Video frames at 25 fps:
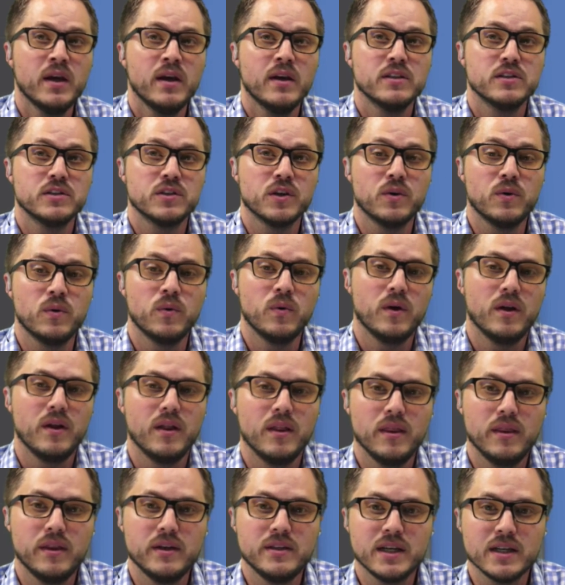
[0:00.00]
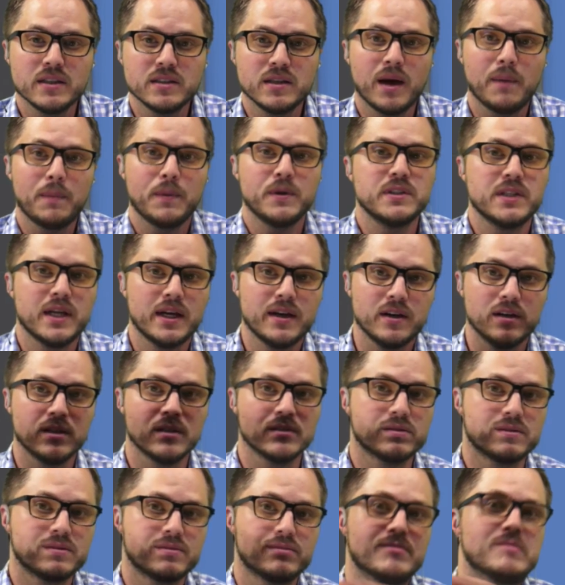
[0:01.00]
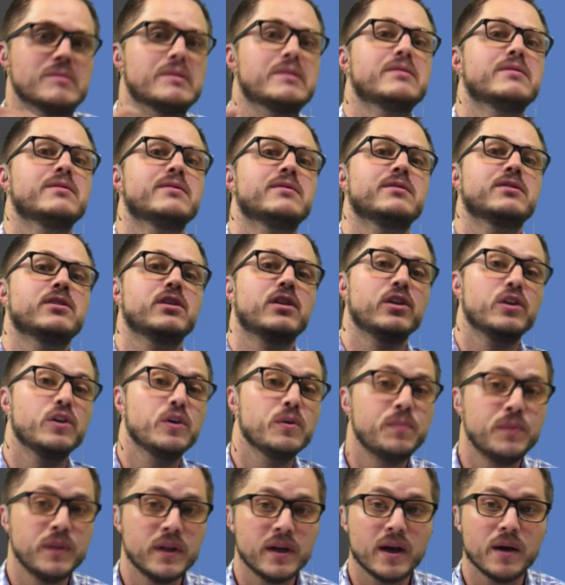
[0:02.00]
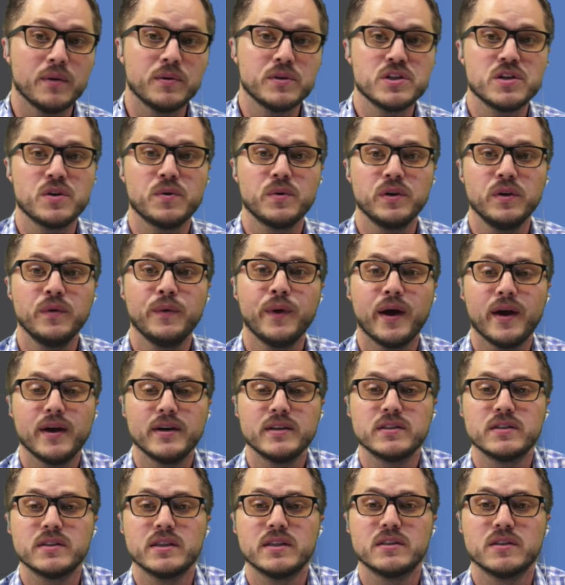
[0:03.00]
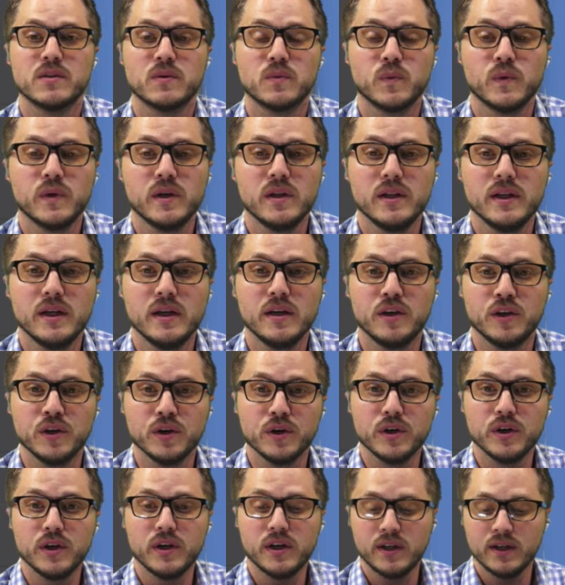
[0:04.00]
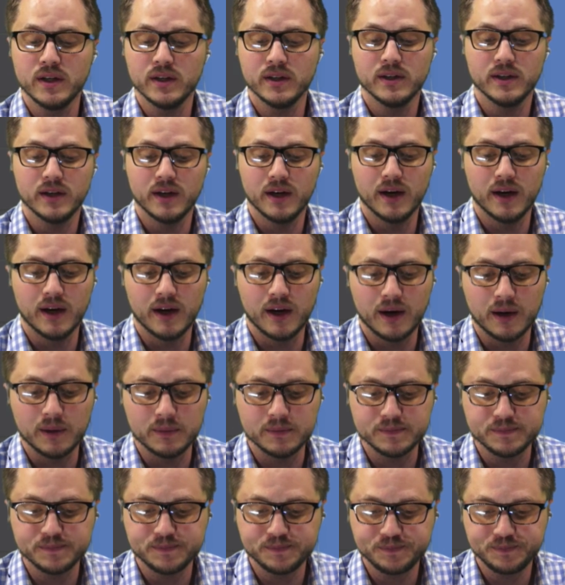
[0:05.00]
So the desktop presenter loop that I was showing you guys is a really good common